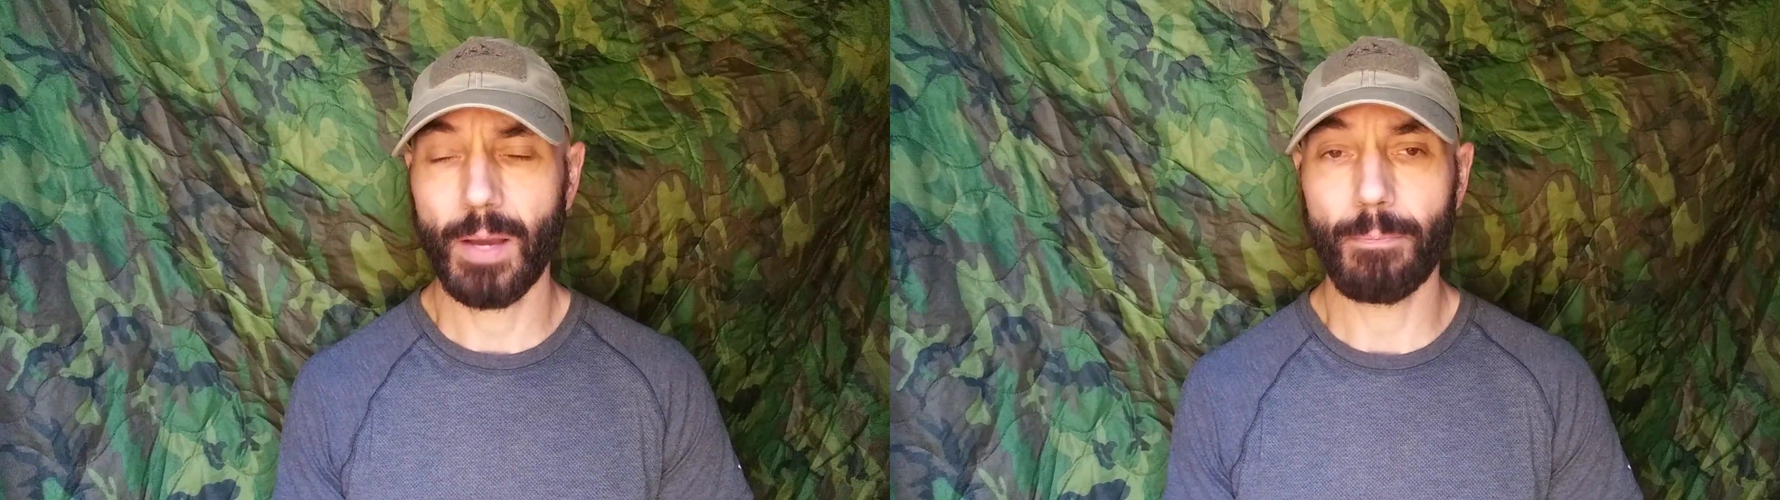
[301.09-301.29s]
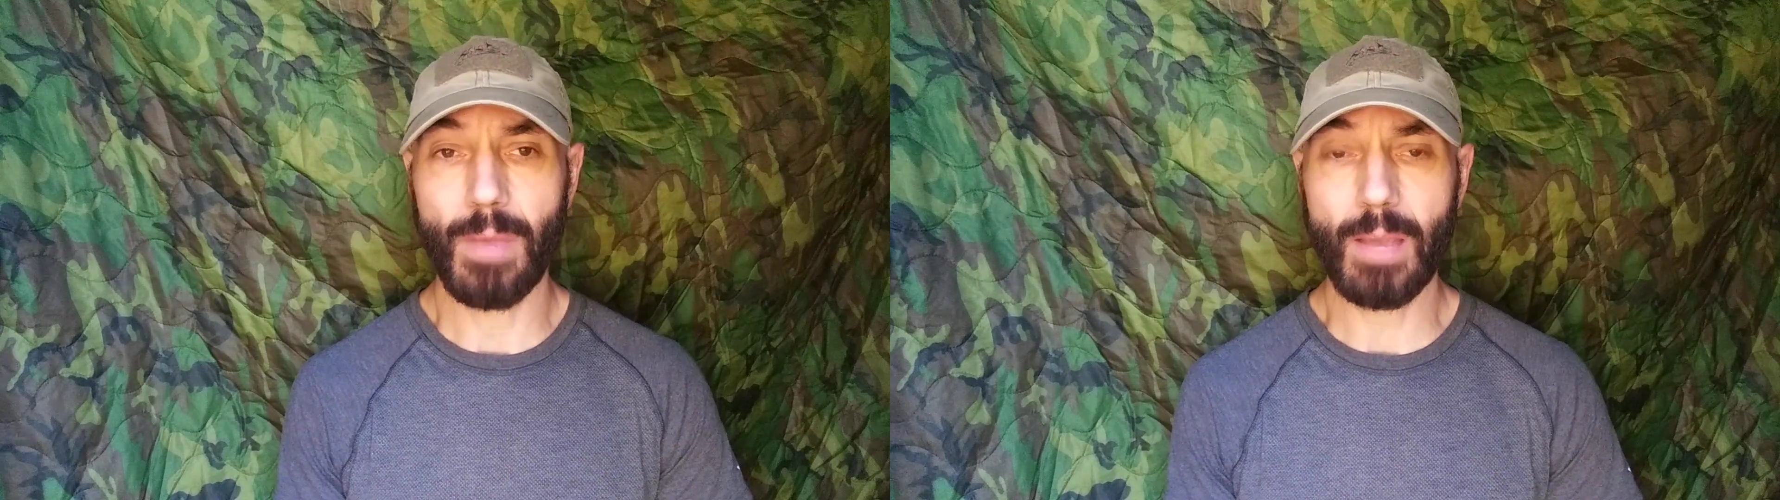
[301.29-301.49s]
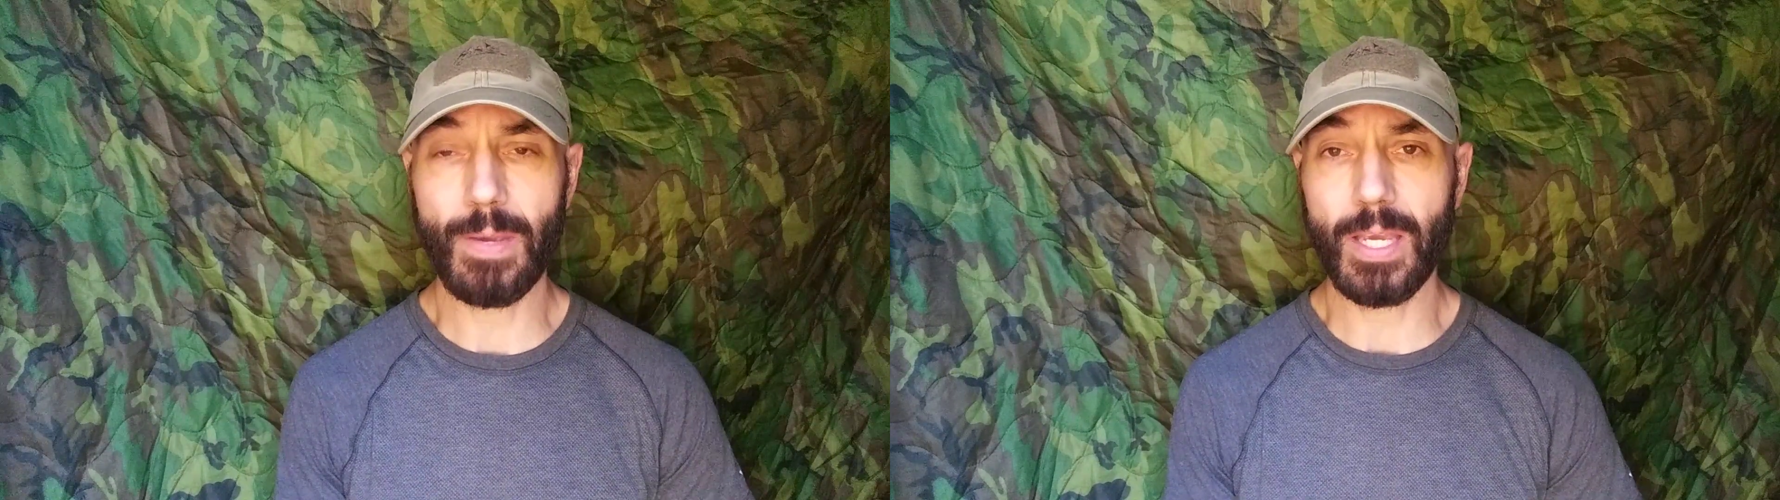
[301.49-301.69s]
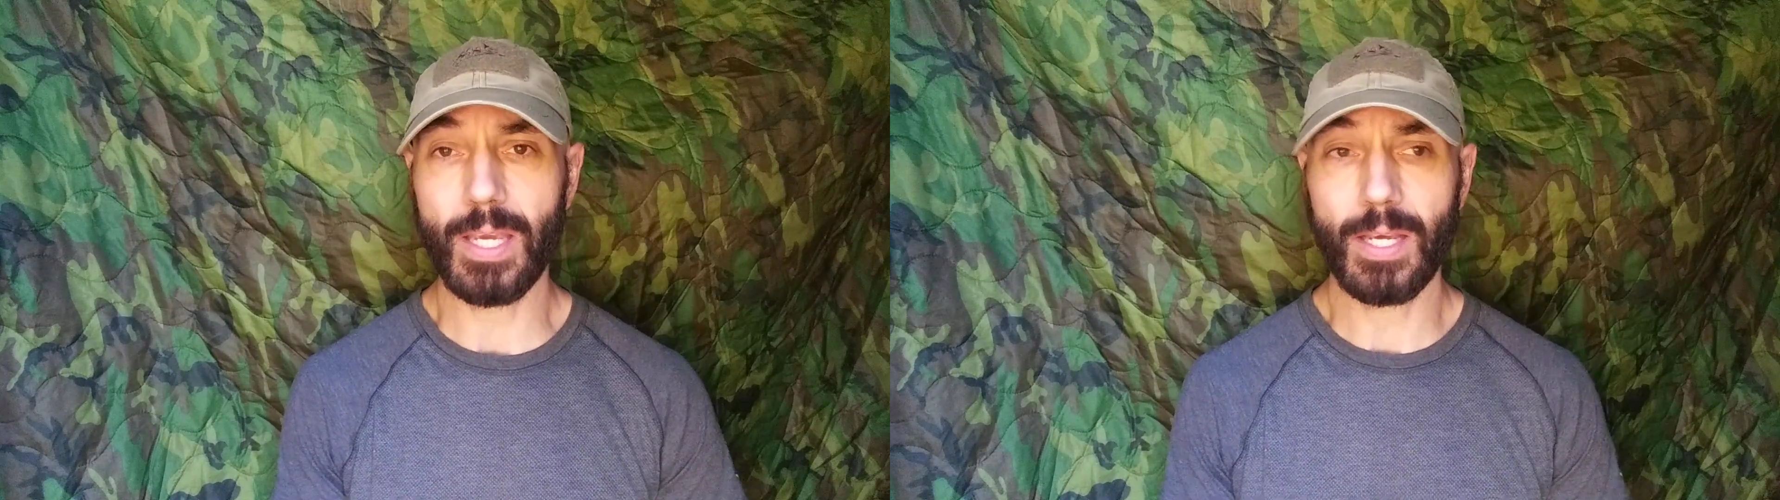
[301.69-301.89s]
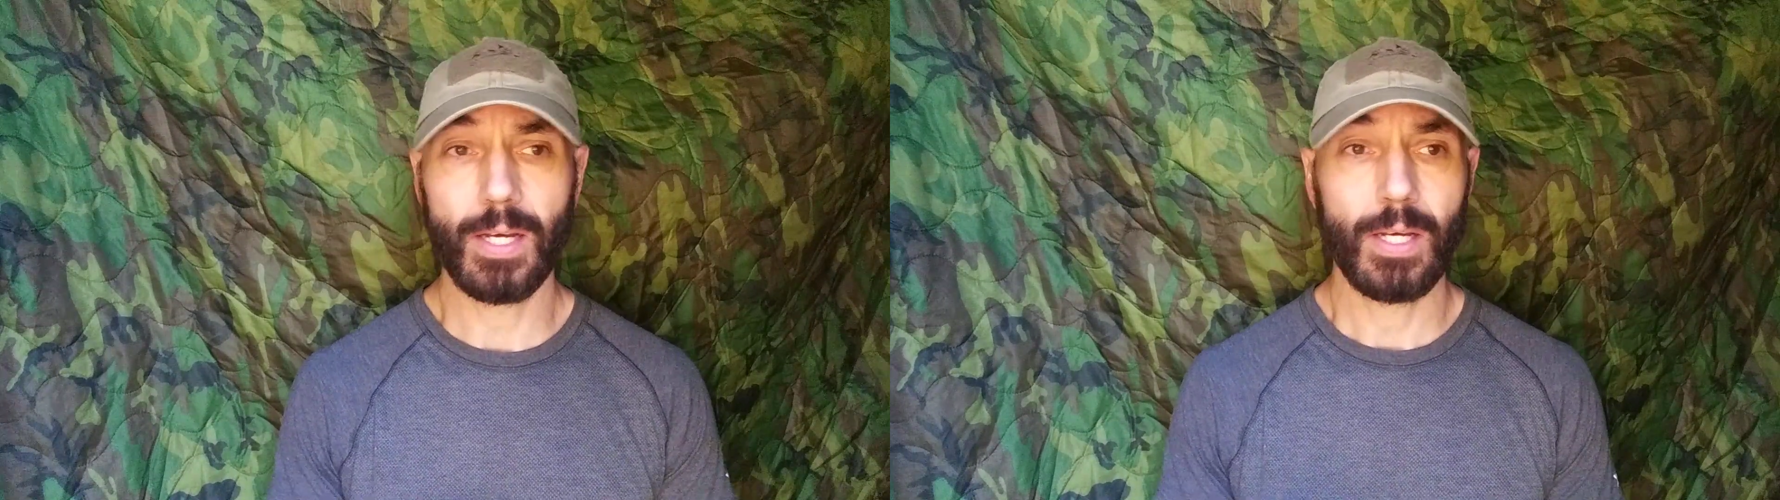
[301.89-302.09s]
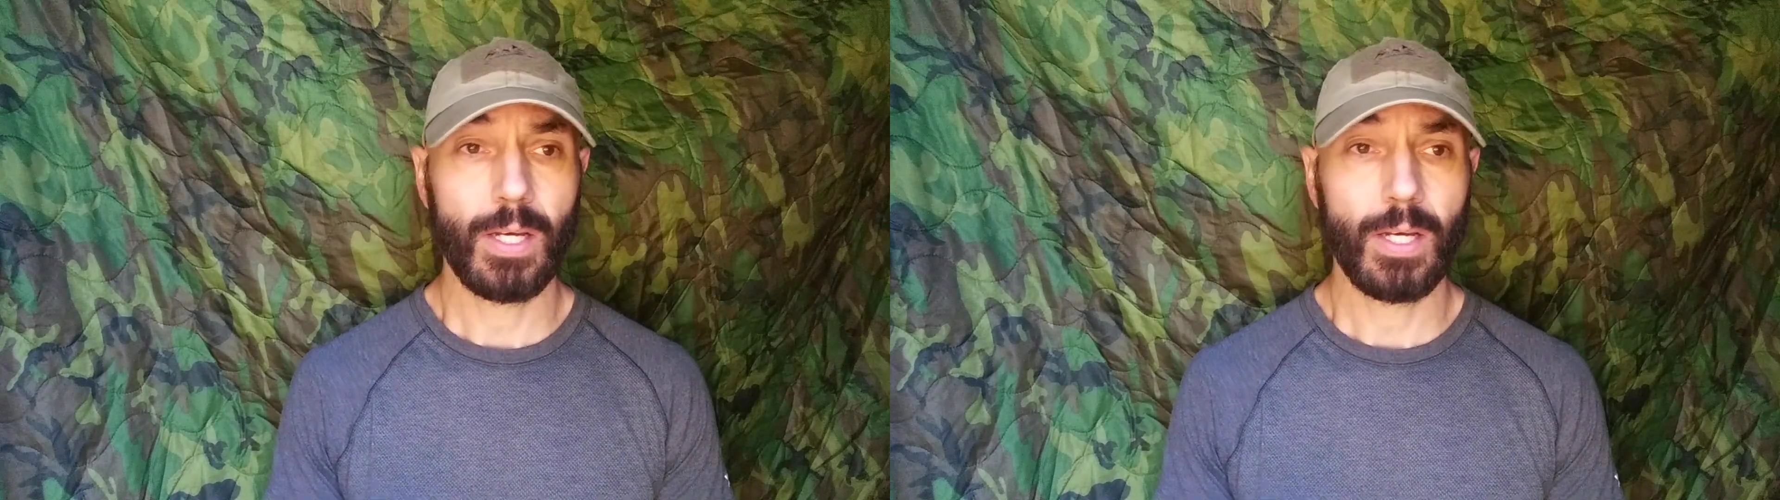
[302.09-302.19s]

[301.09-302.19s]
maybe,